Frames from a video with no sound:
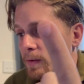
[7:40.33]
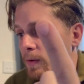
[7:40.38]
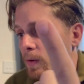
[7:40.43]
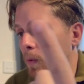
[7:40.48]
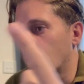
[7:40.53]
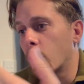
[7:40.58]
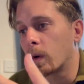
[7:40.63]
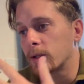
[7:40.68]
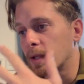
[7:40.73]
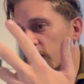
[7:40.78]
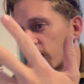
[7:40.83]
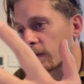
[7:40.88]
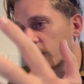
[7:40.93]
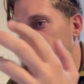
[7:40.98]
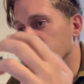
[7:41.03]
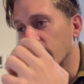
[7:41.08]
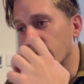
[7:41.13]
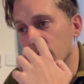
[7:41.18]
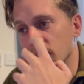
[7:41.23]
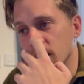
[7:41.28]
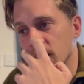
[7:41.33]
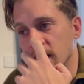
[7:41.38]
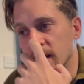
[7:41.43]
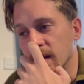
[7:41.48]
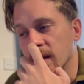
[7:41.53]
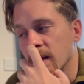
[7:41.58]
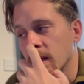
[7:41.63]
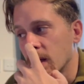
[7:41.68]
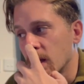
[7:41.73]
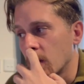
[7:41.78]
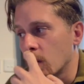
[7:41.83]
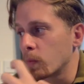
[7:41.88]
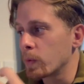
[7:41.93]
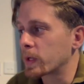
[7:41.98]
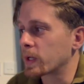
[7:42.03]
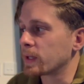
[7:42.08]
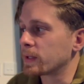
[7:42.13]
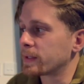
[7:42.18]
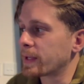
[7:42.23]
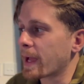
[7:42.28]
Whatever it may be, we
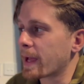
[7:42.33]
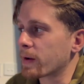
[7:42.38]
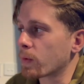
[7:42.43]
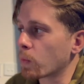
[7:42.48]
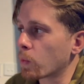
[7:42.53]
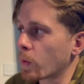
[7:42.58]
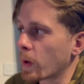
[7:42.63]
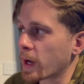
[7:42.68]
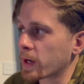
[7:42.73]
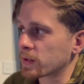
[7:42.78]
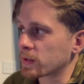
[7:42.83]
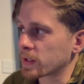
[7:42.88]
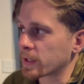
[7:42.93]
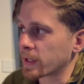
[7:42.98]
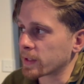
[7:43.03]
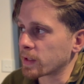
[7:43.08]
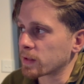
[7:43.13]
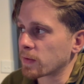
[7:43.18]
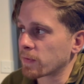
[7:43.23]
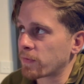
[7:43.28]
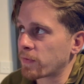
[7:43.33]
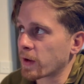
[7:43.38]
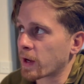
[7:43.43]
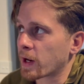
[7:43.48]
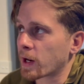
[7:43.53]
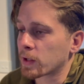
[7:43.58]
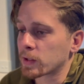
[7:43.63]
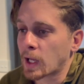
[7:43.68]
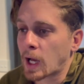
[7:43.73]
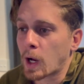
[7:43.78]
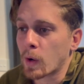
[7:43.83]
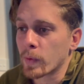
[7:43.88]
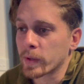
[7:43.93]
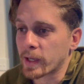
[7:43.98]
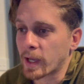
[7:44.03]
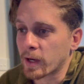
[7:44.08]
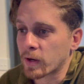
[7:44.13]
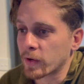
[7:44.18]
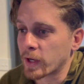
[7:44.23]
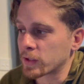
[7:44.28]
can then work together to figure out how we
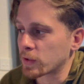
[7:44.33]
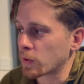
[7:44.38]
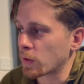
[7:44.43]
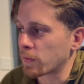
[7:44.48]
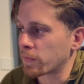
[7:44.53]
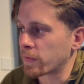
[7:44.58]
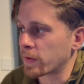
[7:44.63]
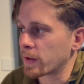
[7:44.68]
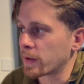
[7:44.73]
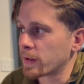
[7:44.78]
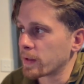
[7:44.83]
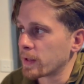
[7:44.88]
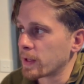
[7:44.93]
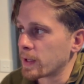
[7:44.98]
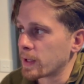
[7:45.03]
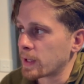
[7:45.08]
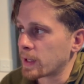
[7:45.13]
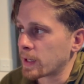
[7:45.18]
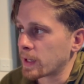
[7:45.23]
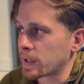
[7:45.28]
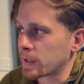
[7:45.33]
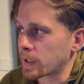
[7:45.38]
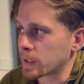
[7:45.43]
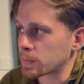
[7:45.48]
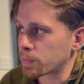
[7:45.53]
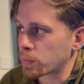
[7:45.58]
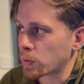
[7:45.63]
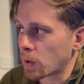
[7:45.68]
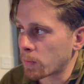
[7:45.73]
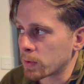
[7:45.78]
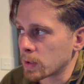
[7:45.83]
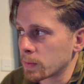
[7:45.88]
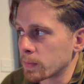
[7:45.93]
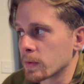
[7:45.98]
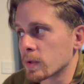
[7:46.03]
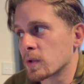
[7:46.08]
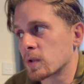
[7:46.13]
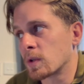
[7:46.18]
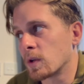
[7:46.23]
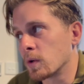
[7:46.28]
can create an offer that's problem
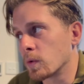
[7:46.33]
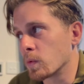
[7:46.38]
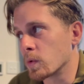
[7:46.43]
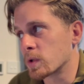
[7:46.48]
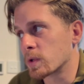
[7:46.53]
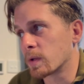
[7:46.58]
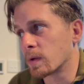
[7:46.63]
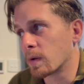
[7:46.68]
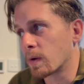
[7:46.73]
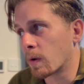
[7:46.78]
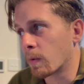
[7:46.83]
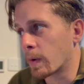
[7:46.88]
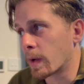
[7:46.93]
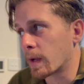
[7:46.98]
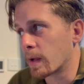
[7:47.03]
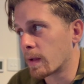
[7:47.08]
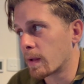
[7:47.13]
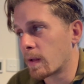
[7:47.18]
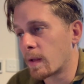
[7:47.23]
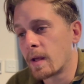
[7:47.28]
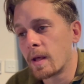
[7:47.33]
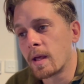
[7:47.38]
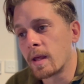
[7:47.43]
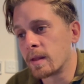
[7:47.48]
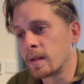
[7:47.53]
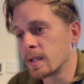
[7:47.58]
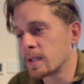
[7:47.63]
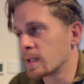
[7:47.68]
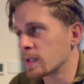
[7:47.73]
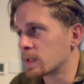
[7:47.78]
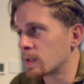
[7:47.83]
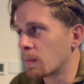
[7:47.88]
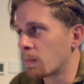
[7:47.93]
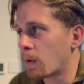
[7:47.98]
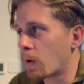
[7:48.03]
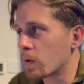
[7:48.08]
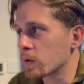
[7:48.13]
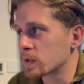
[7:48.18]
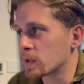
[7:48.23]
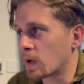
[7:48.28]
solution aware. This is
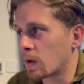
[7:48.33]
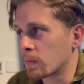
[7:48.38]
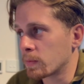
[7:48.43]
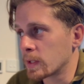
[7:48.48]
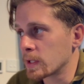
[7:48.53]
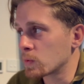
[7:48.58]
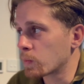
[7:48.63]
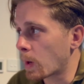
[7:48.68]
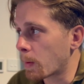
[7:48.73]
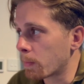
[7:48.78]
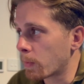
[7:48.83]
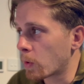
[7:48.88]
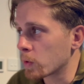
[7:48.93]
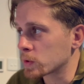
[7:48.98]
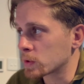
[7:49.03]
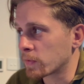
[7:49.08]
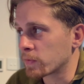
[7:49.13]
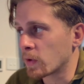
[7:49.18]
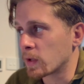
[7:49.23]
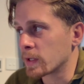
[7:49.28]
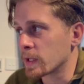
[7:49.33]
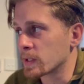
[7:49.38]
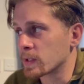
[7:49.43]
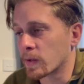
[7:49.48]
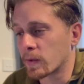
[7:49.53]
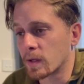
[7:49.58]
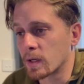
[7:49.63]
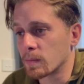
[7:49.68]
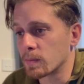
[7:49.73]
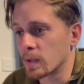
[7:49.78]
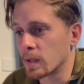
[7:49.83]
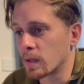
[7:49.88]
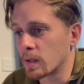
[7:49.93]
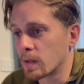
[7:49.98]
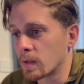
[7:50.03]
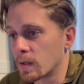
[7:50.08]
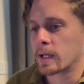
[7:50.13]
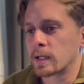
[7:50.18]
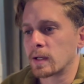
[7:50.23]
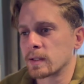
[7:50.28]
where most of your leads are going to be.
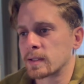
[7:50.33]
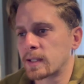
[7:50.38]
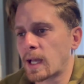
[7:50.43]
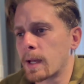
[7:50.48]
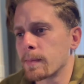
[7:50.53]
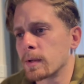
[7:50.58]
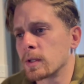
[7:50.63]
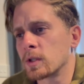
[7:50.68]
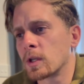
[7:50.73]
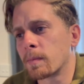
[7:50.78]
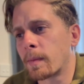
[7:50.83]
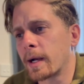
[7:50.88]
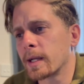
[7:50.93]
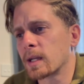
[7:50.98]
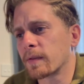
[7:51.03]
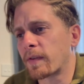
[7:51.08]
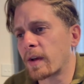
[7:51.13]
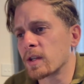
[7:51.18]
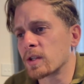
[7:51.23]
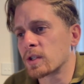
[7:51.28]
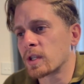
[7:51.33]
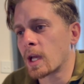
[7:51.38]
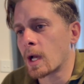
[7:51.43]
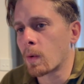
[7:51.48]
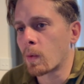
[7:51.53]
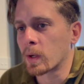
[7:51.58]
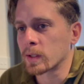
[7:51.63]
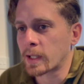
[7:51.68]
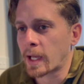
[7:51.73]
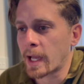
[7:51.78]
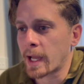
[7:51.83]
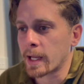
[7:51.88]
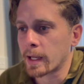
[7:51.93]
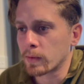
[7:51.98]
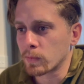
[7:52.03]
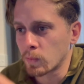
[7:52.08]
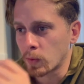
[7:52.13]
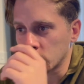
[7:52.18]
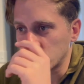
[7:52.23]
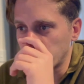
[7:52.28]
Simon, do you mind if I share
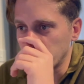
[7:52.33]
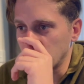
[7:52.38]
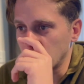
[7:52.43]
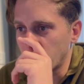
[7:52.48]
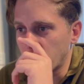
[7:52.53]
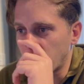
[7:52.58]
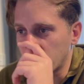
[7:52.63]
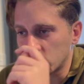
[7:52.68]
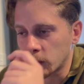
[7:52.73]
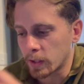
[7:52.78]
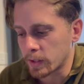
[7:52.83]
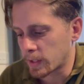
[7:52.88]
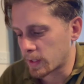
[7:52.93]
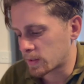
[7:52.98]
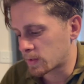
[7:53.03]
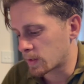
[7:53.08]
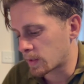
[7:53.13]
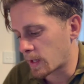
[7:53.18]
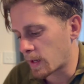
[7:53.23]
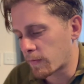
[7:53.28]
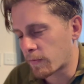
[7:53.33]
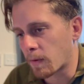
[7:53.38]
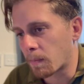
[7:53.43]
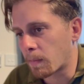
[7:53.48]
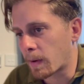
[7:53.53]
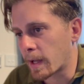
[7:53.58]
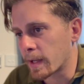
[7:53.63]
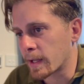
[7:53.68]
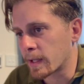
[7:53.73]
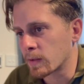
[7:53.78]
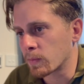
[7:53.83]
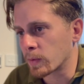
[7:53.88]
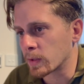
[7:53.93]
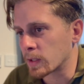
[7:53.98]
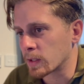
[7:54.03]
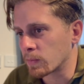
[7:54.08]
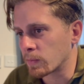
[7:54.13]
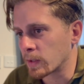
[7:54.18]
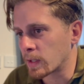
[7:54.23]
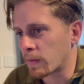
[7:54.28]
what we worked on yesterday from my end
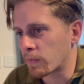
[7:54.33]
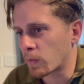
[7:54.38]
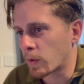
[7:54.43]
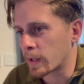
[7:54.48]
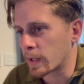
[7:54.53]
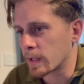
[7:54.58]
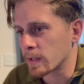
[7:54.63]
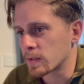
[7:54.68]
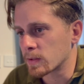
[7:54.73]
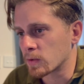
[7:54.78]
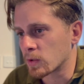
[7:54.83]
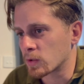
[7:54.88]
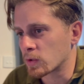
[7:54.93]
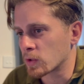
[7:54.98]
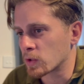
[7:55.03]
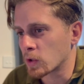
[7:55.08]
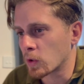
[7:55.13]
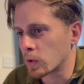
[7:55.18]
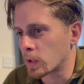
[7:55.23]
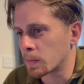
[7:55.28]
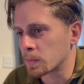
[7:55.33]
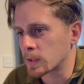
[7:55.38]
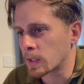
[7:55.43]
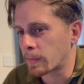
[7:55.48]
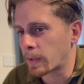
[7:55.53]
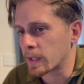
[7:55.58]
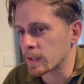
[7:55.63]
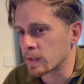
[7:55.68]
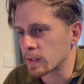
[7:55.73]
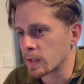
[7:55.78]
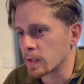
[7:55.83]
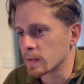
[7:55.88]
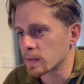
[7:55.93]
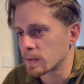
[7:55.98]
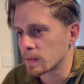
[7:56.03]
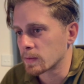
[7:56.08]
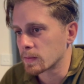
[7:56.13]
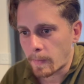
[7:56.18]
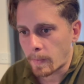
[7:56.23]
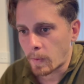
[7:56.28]
with everyone else, just to show them some ideas?
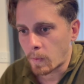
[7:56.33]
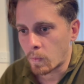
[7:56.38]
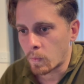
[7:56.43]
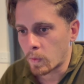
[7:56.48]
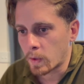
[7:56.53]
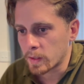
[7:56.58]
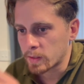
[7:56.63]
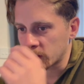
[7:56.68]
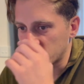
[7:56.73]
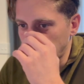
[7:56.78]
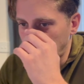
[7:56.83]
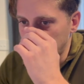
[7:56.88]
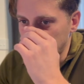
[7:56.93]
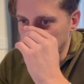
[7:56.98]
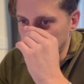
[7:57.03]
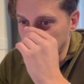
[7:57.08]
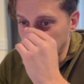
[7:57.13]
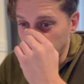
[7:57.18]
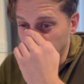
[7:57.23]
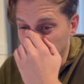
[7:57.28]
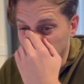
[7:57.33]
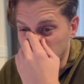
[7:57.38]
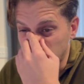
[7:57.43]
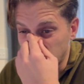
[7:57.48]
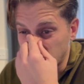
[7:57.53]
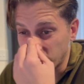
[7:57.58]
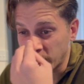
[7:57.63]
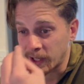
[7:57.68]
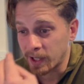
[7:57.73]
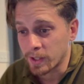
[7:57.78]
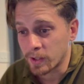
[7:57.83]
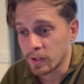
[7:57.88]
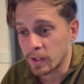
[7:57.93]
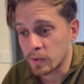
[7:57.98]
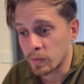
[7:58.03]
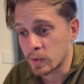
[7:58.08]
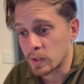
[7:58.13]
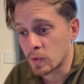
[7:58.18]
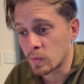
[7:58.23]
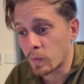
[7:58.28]
What Simon did, which was really good,
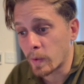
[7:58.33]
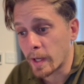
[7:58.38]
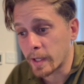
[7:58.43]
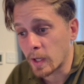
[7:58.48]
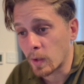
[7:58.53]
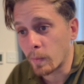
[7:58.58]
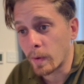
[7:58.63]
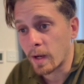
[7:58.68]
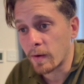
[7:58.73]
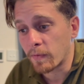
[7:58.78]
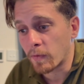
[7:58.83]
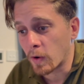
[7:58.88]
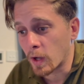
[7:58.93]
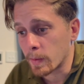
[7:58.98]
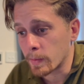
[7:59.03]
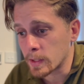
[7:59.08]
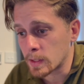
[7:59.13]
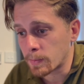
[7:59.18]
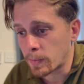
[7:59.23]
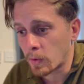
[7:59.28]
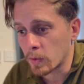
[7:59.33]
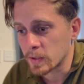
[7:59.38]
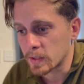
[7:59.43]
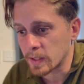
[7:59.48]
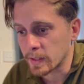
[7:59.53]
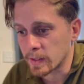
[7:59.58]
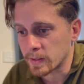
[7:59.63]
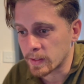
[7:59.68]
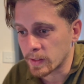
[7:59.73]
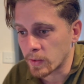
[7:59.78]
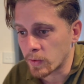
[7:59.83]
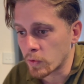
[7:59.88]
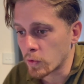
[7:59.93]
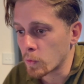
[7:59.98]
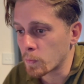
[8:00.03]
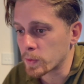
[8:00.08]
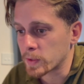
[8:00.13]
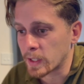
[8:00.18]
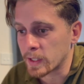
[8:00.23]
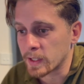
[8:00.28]
which is working well for him, he's posting this in groups and